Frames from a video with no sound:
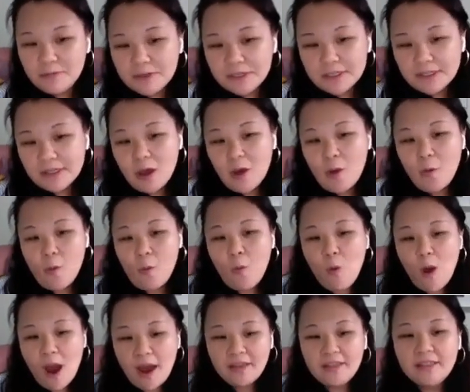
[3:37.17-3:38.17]
In other
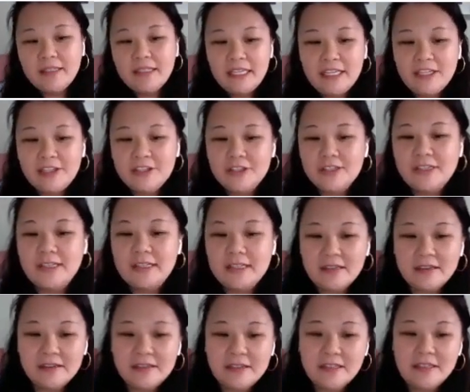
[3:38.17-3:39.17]
words, why do
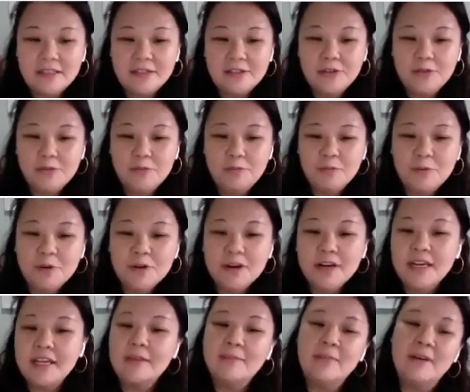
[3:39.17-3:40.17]
teachers started
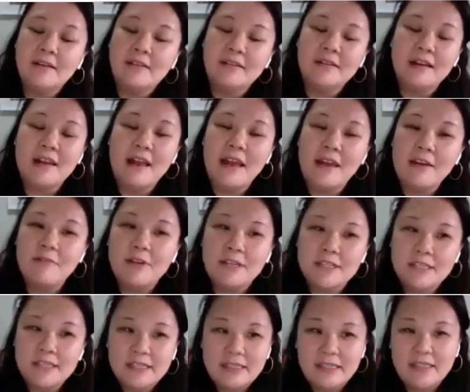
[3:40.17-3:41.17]
to worry about
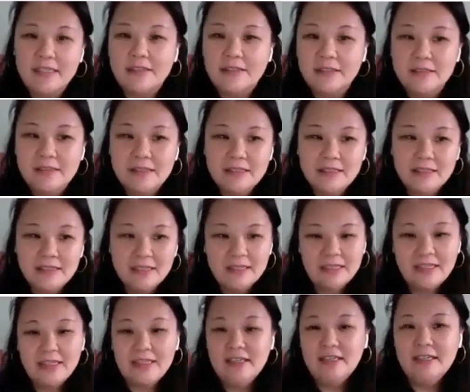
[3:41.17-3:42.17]
their language
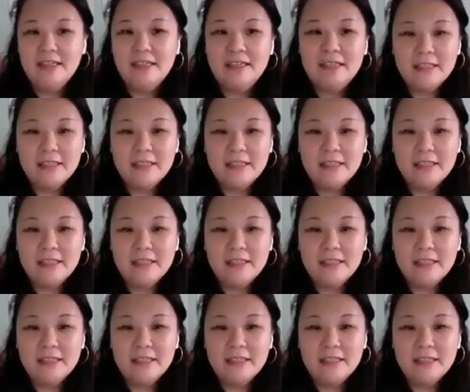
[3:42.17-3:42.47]
skills?